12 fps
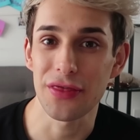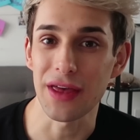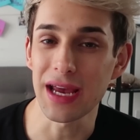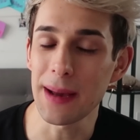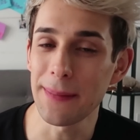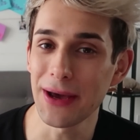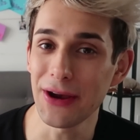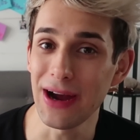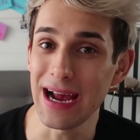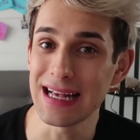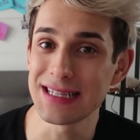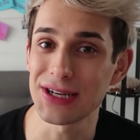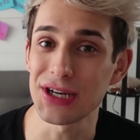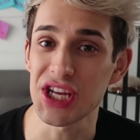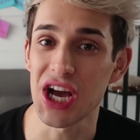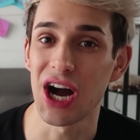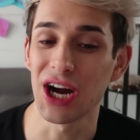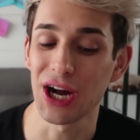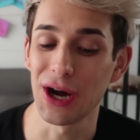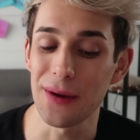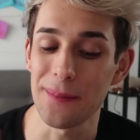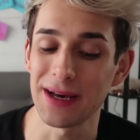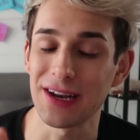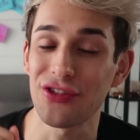think about your answer, Diongo.
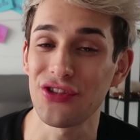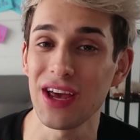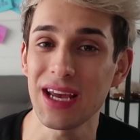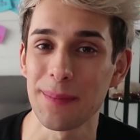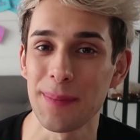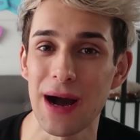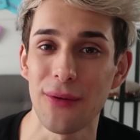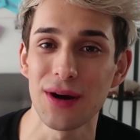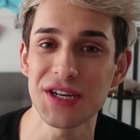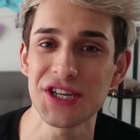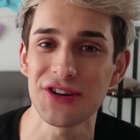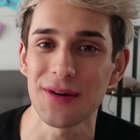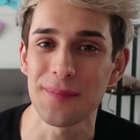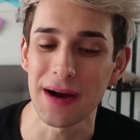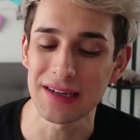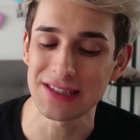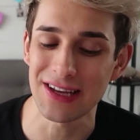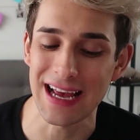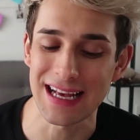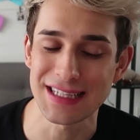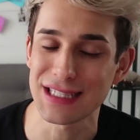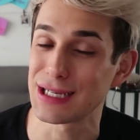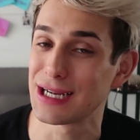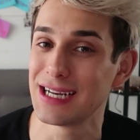You better think about what you're about to
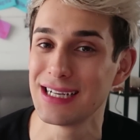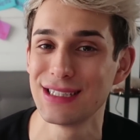answer.